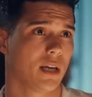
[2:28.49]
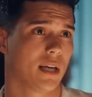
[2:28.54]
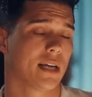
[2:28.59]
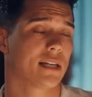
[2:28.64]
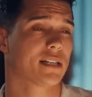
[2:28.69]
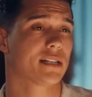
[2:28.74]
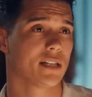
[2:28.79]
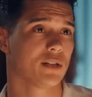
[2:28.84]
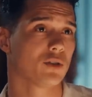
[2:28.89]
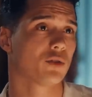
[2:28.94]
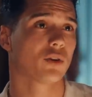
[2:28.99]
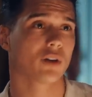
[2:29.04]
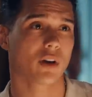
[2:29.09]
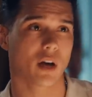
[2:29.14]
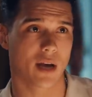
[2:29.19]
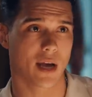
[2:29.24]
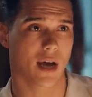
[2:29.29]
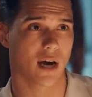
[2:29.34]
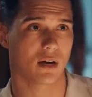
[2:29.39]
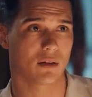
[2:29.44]
He has seen you on a
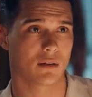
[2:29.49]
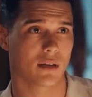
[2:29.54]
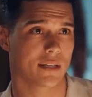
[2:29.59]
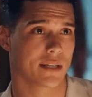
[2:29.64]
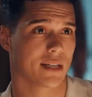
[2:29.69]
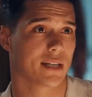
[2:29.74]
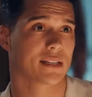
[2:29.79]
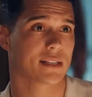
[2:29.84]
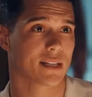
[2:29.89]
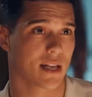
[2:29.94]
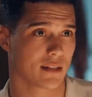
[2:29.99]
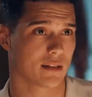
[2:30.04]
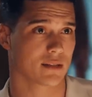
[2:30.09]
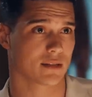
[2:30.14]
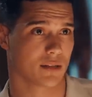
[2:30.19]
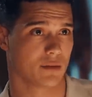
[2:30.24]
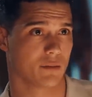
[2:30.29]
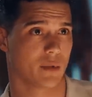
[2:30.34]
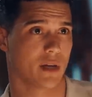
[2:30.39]
night out and he has said this to